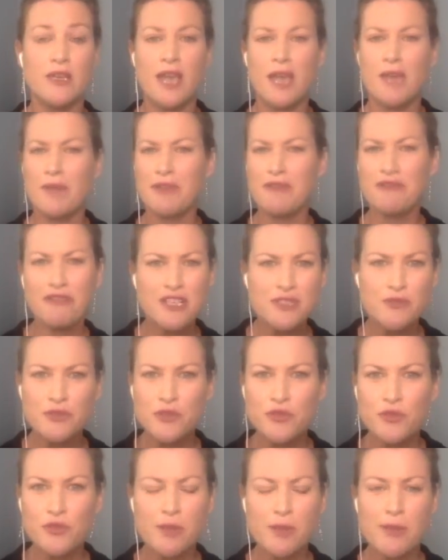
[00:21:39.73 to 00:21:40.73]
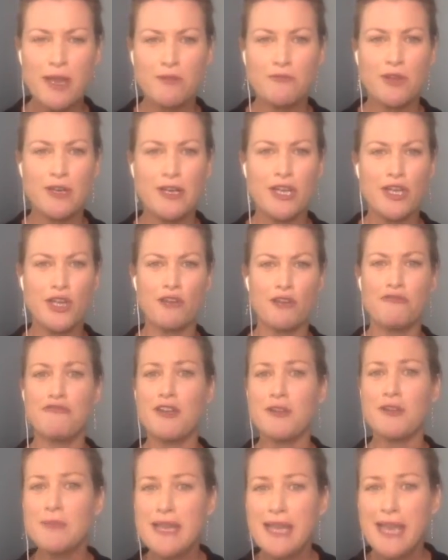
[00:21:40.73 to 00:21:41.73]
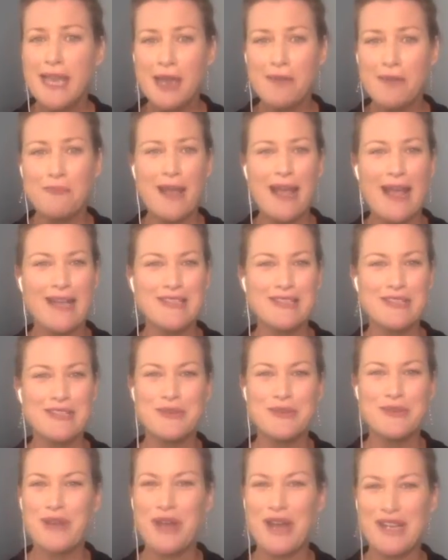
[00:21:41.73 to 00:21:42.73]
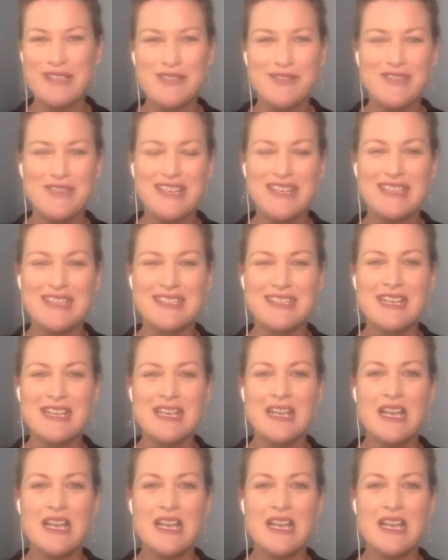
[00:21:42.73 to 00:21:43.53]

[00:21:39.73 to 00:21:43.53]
And my friends were talking about running GoFundMe campaigns and all kinds of things.